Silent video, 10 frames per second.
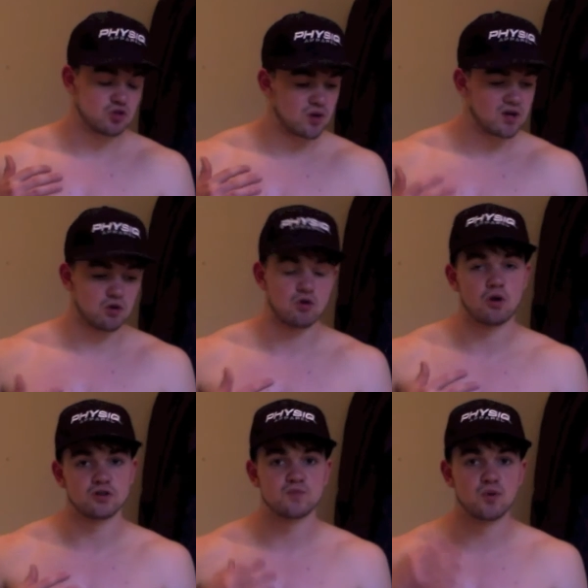doing
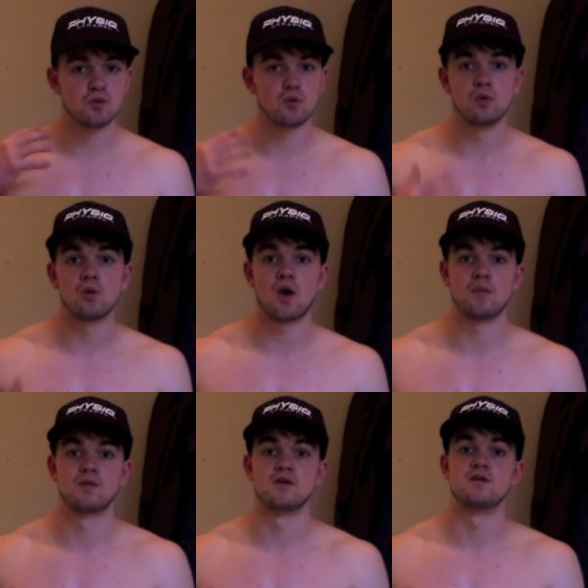lacrosse ball all
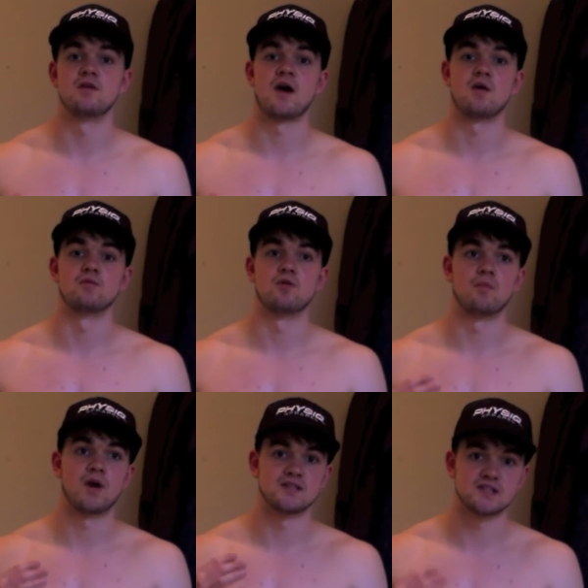up and down
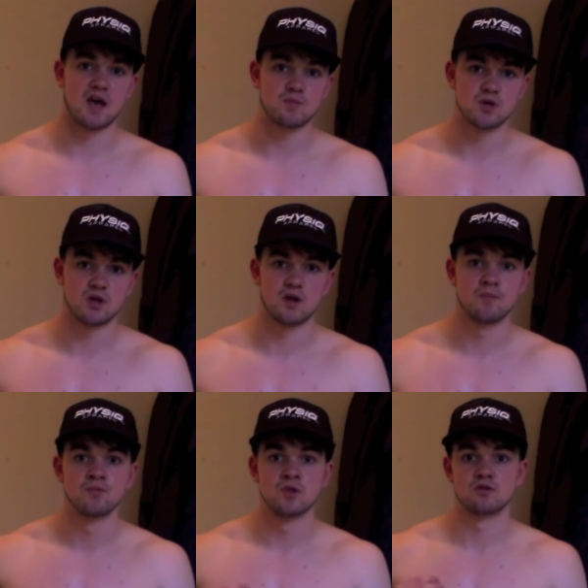on my scapula
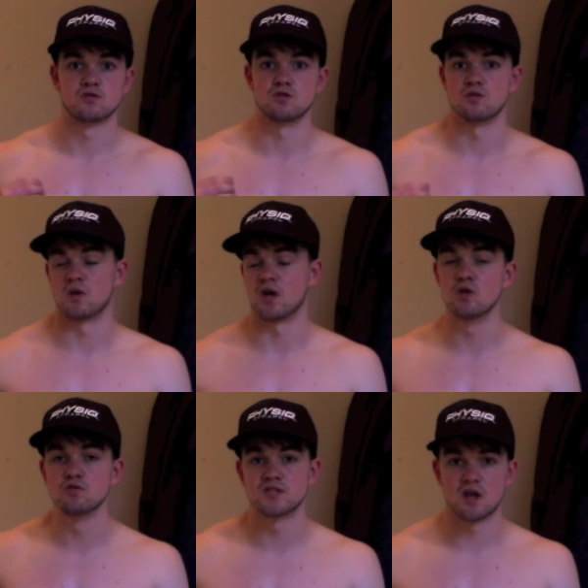to
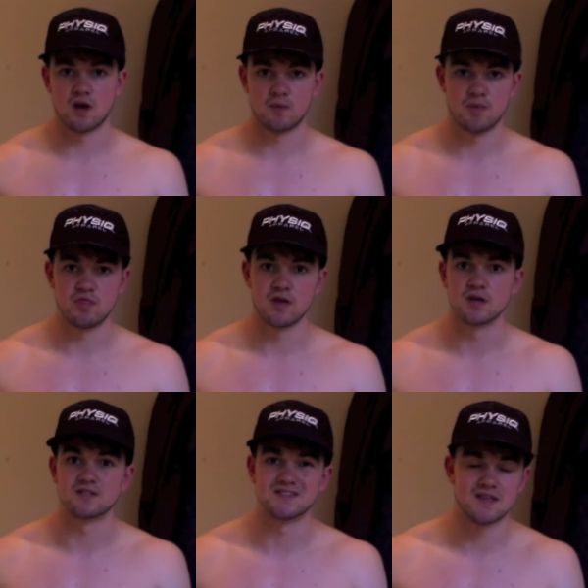loosen it up and
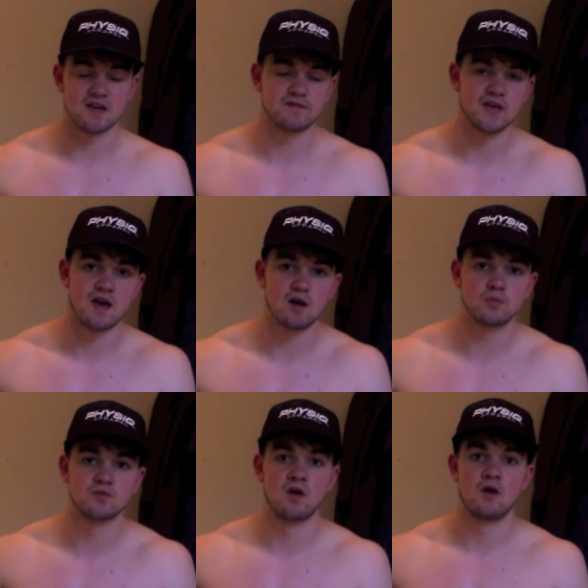things. It's definitely
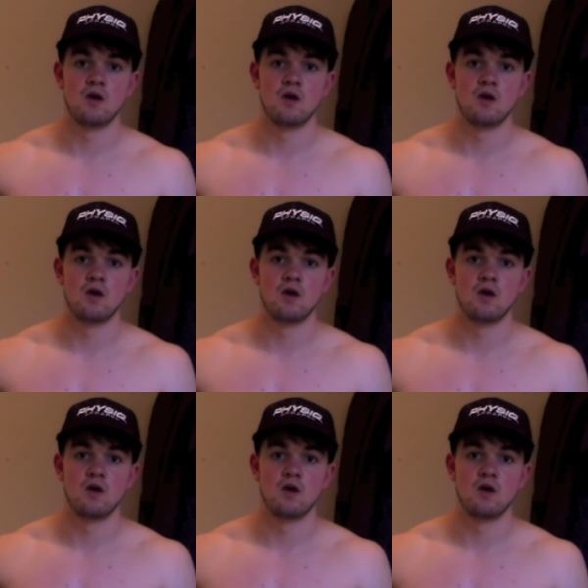helped.